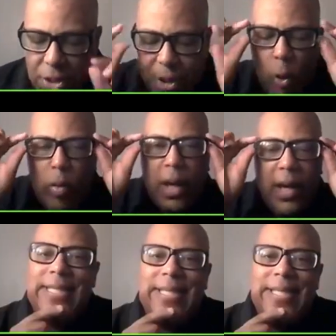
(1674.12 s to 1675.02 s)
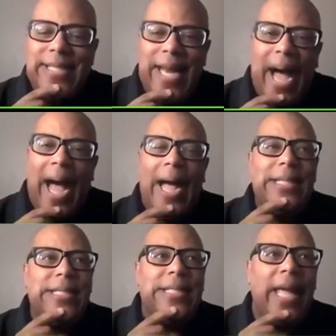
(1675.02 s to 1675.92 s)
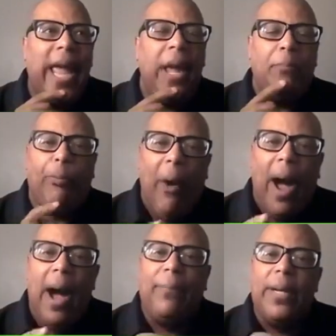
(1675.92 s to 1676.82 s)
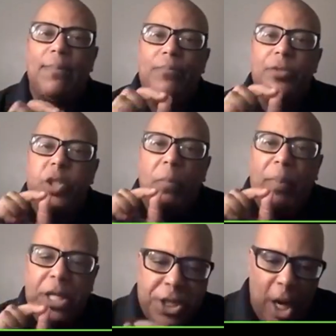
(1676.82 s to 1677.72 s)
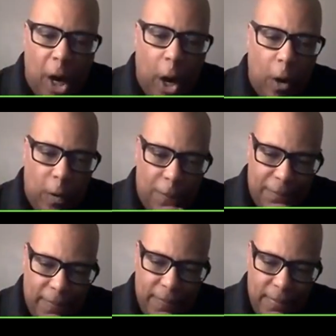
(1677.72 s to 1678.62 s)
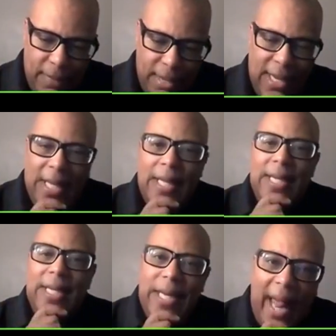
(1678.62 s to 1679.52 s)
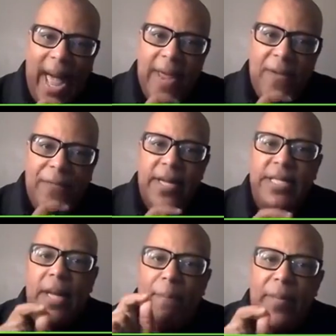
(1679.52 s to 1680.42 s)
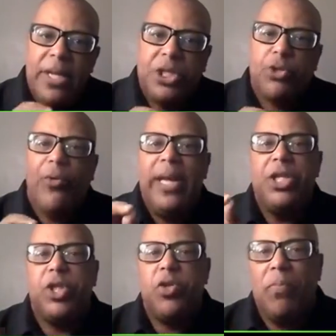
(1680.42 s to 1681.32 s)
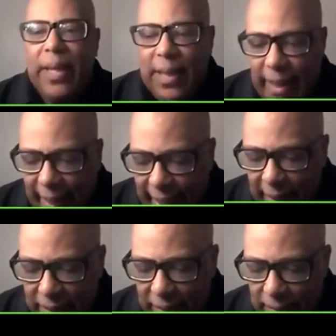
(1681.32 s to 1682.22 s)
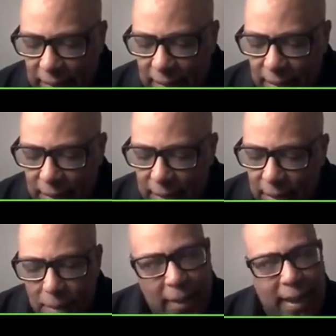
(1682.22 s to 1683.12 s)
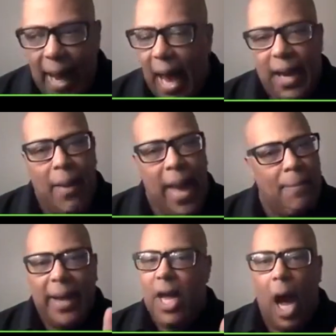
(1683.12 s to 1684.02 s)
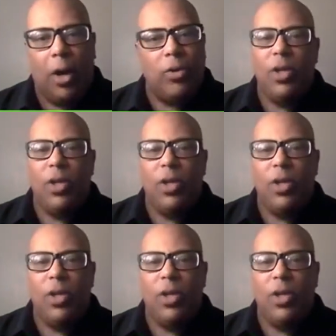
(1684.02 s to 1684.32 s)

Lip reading: So life is not a problem to be solved. Life is a mystery to be lived. Man, I got a McDonald's